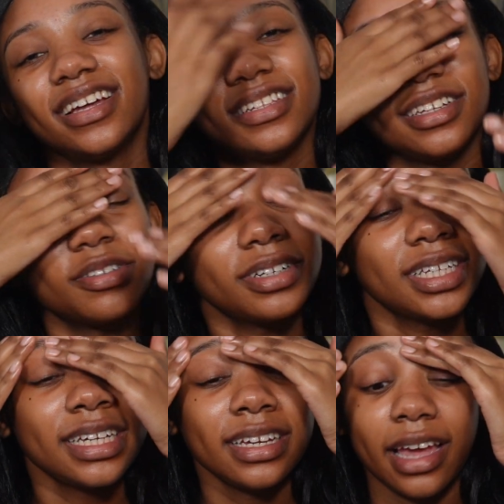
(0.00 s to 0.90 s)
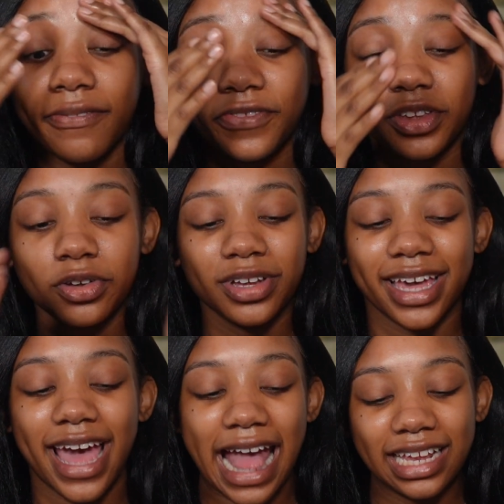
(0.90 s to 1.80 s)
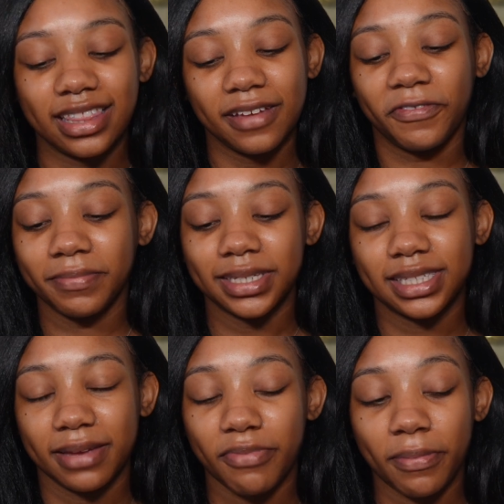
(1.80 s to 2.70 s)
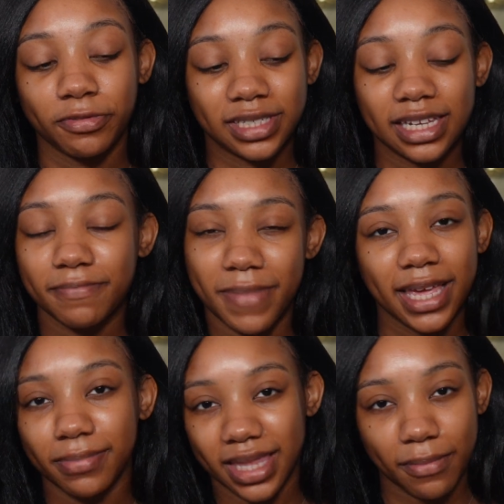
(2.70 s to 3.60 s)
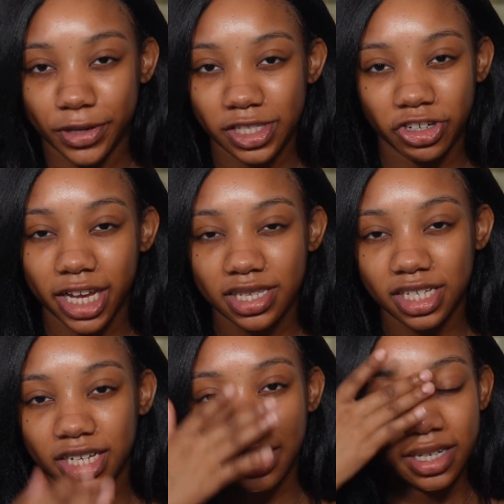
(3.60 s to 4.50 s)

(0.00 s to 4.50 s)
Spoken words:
Literally, if you get anything from this skin prep routine, make it be that moisturizer.